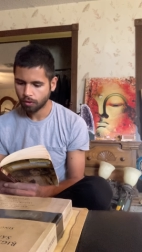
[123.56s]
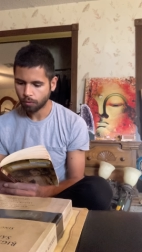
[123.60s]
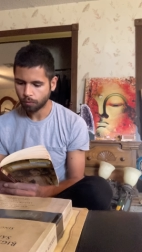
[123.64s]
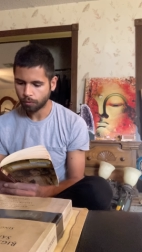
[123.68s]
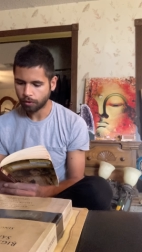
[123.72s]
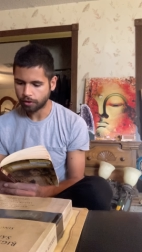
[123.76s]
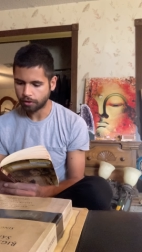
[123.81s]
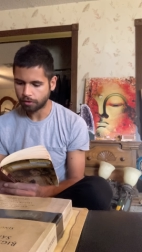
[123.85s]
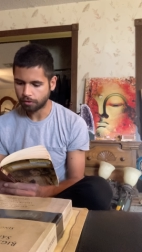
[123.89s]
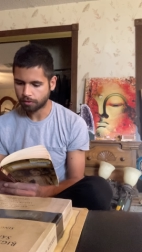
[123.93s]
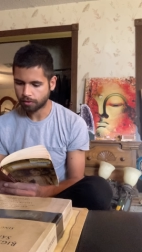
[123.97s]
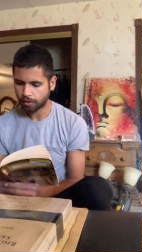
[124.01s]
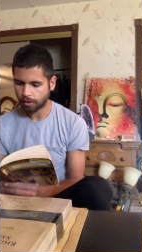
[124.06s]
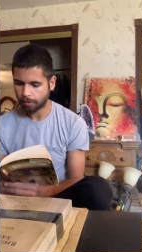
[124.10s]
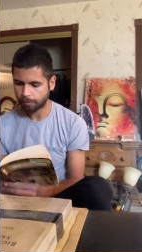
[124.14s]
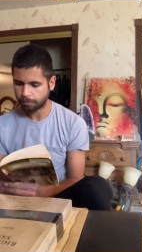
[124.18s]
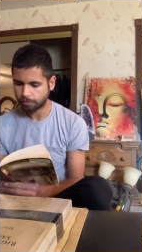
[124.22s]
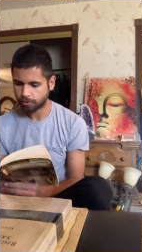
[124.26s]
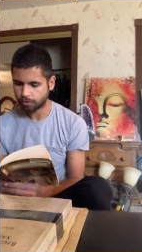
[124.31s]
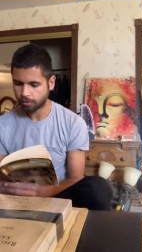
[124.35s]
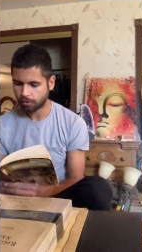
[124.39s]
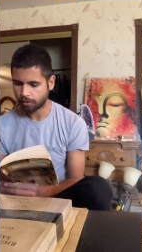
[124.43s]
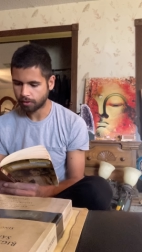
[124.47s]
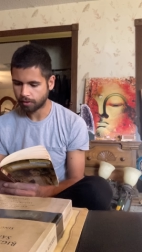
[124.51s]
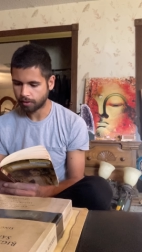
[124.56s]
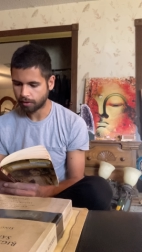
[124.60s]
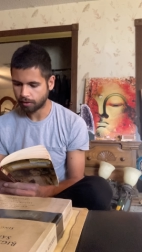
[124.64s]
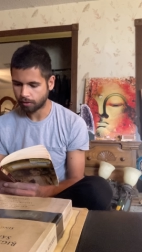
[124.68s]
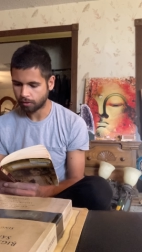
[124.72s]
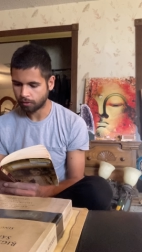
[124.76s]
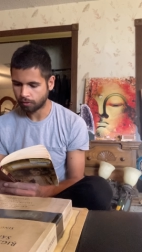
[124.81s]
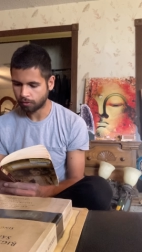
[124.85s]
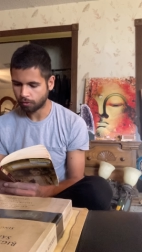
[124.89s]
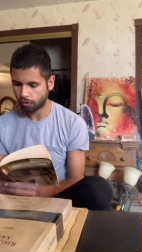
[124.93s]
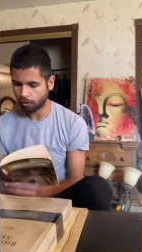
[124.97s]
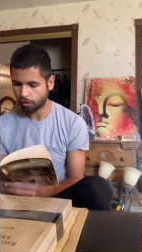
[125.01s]
When you come to a
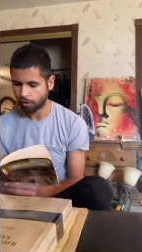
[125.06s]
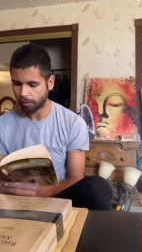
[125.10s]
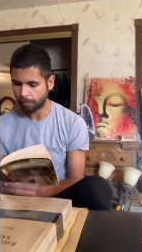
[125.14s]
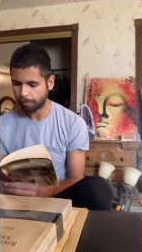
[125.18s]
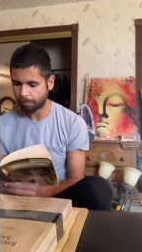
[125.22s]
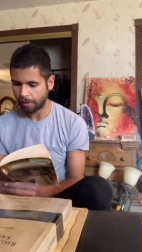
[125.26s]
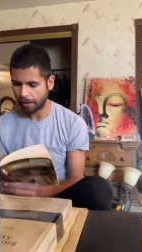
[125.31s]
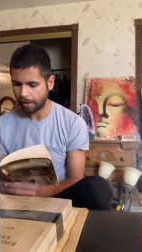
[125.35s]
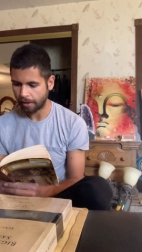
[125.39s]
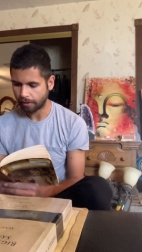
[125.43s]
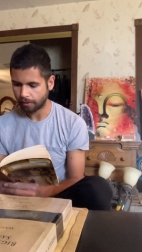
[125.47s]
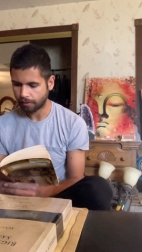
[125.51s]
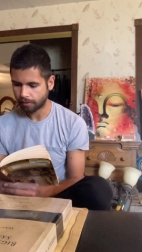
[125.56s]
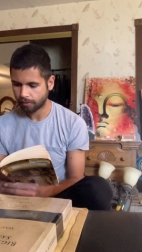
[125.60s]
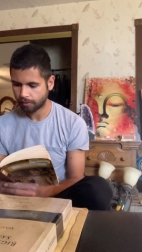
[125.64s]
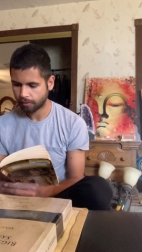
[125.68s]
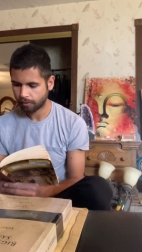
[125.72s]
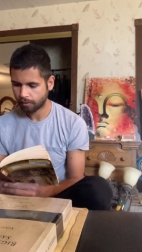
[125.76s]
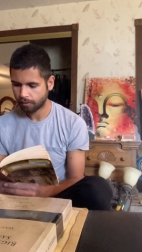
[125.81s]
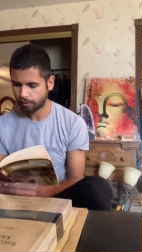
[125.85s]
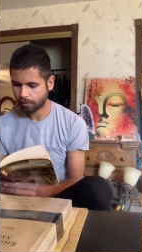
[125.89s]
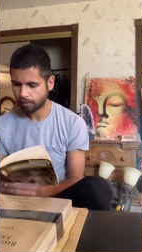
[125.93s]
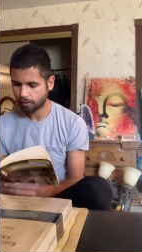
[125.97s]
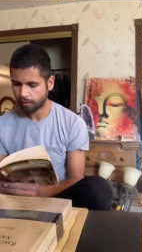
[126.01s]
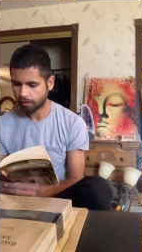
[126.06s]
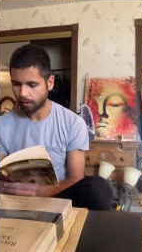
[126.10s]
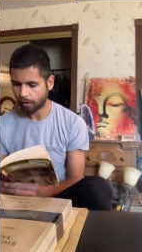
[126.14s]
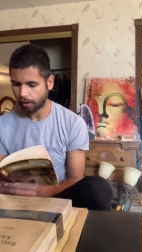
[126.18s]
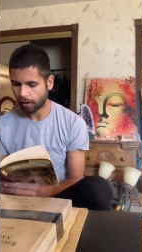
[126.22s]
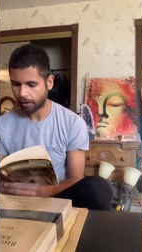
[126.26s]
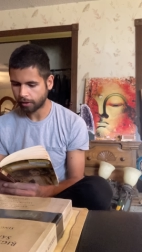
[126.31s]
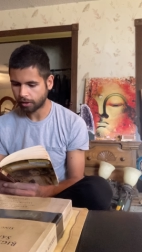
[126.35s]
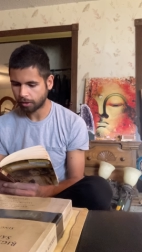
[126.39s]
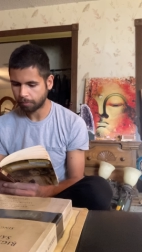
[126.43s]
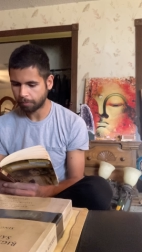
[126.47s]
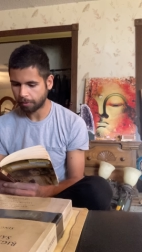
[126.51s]
hill or a bank,
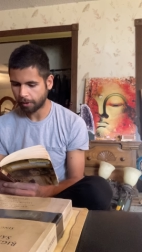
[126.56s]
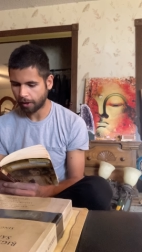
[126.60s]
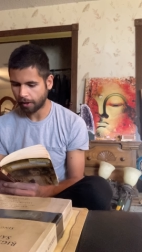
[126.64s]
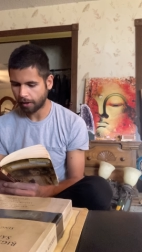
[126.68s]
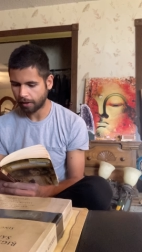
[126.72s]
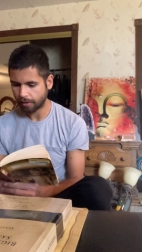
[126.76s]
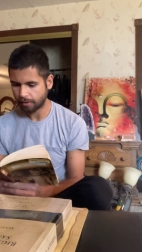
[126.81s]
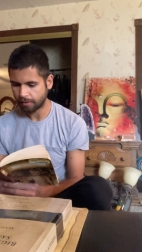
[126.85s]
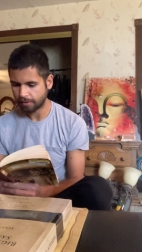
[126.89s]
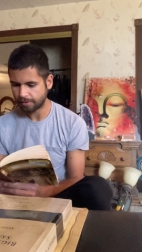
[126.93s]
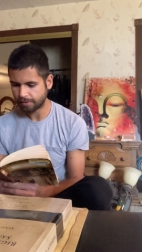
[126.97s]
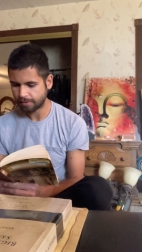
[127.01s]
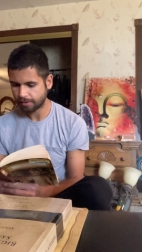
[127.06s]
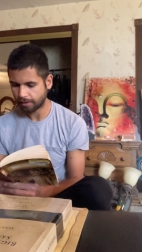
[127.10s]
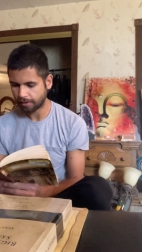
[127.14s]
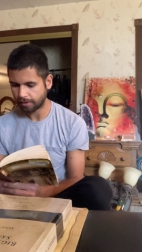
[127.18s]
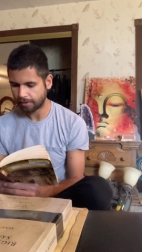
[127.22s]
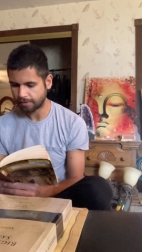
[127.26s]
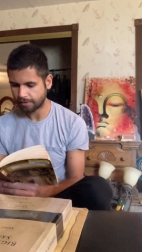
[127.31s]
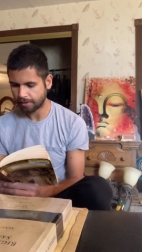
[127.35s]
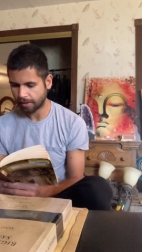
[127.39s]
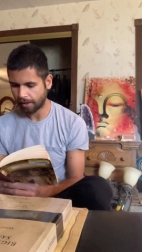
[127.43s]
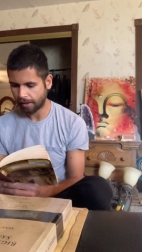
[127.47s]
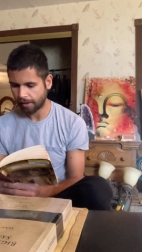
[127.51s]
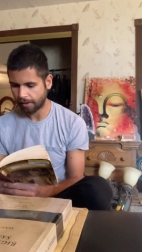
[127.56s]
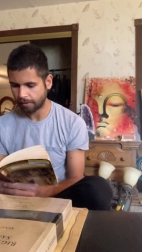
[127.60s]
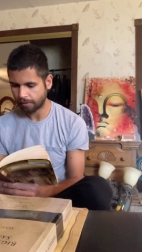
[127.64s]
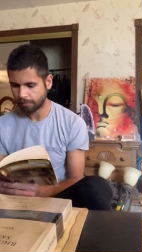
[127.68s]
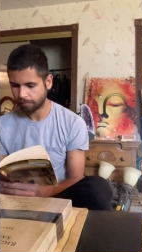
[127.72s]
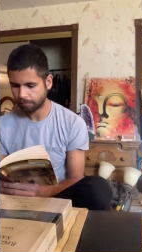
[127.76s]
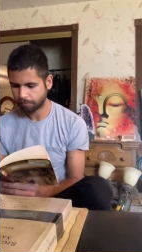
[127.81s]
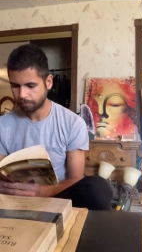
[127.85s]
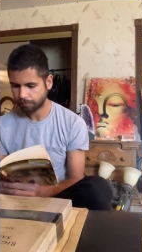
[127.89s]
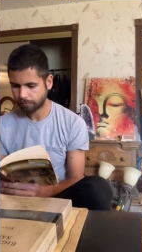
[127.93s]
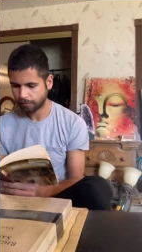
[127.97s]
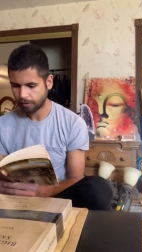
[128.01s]
occupy the sunny side,
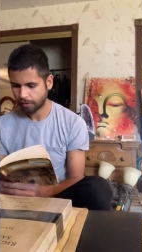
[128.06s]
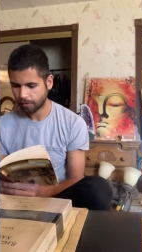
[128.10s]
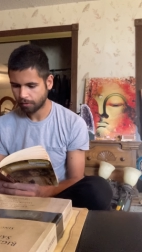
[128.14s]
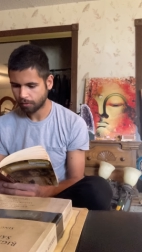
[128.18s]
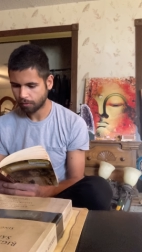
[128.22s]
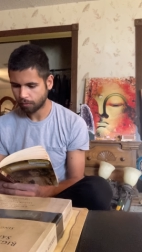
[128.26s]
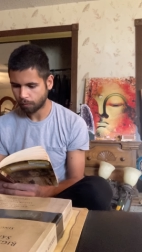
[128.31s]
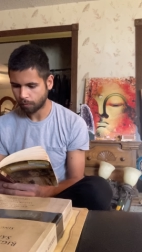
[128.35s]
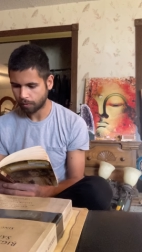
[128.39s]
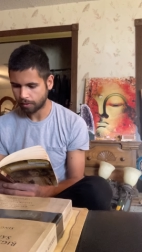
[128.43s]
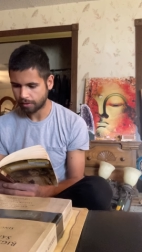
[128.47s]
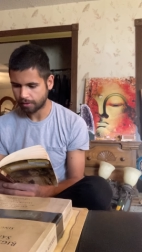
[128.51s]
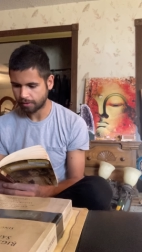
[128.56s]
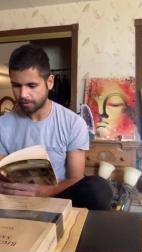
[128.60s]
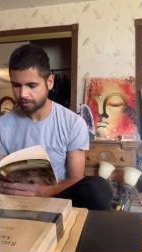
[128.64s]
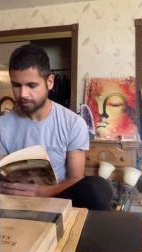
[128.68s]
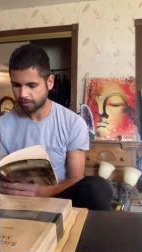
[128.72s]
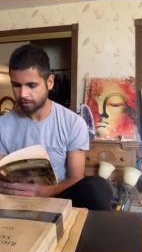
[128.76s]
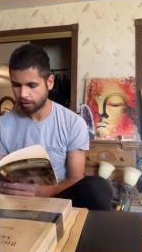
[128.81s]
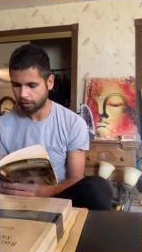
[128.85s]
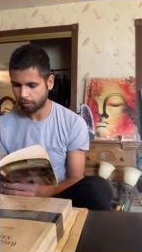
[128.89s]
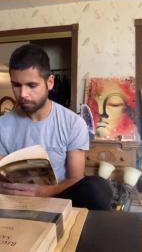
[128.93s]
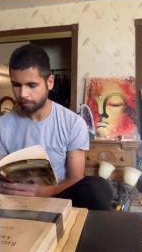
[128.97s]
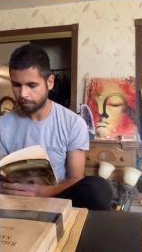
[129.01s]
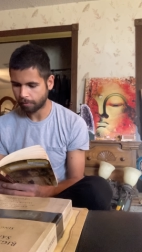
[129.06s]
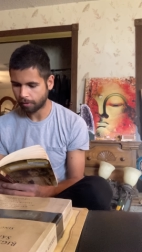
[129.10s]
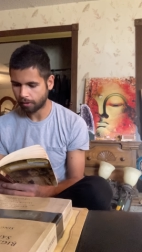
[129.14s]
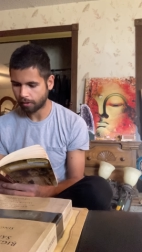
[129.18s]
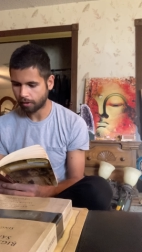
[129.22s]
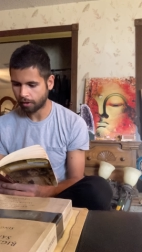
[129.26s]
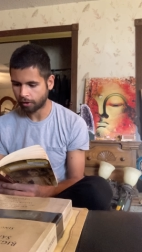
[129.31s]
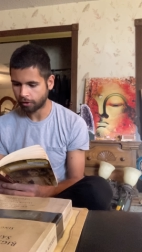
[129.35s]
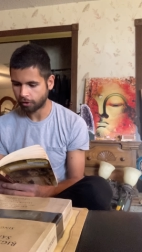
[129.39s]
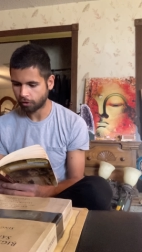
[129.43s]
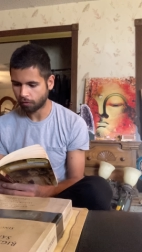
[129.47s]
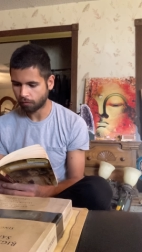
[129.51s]
with the slope
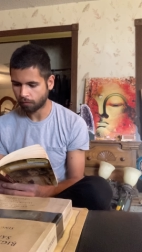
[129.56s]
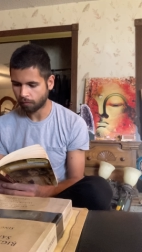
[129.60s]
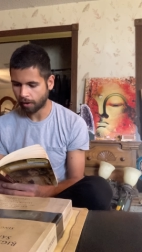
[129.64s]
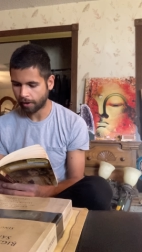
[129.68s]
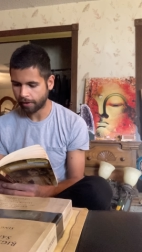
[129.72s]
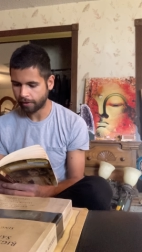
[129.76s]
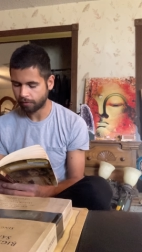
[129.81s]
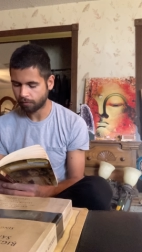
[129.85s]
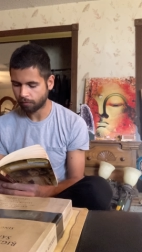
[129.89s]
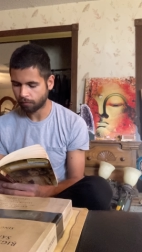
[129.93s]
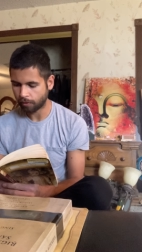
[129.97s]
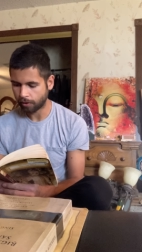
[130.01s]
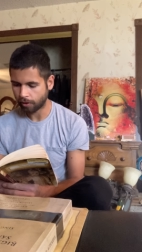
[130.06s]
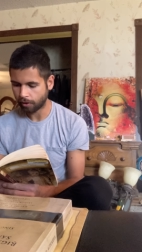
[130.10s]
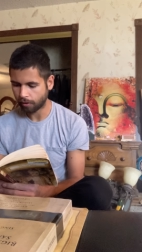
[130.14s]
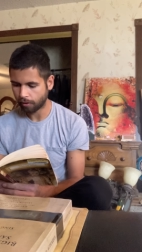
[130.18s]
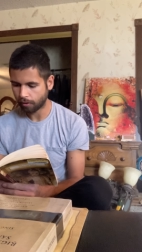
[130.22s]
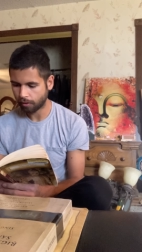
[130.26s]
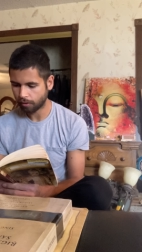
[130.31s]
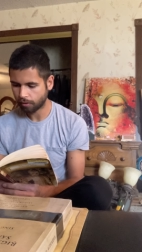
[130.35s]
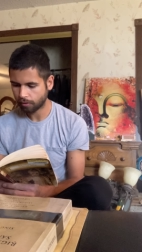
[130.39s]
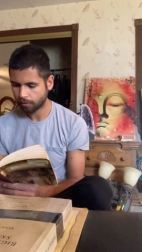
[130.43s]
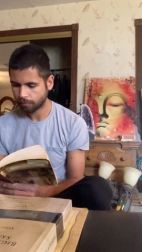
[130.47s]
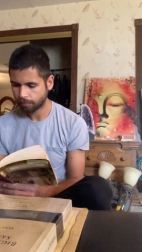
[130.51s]
on your right rear.